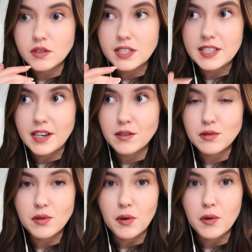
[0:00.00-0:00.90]
decided
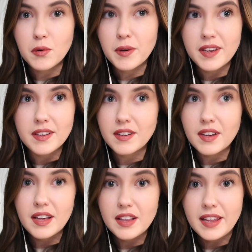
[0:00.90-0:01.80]
to go
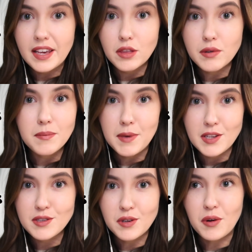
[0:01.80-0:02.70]
30
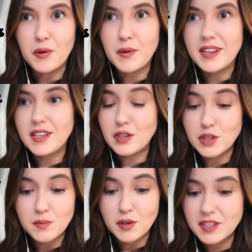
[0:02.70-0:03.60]
minutes ago, and I
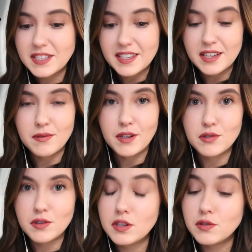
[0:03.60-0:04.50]
just bought the ticket, went
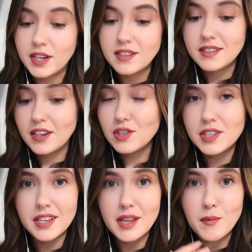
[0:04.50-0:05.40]
to the train
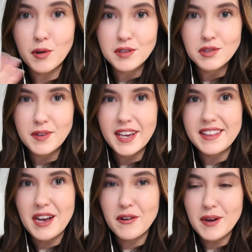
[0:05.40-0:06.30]
station, and I'm on the train
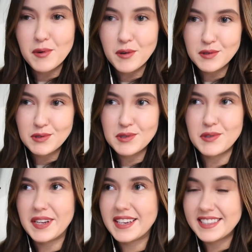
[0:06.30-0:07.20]
now. I'm going to
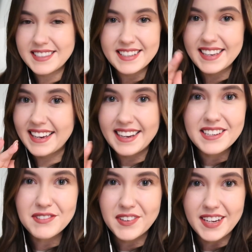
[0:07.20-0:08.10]
Zurich. It's
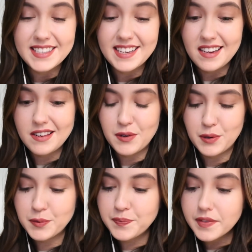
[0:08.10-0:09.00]
kind of crazy, I
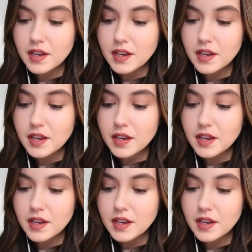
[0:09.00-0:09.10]
know,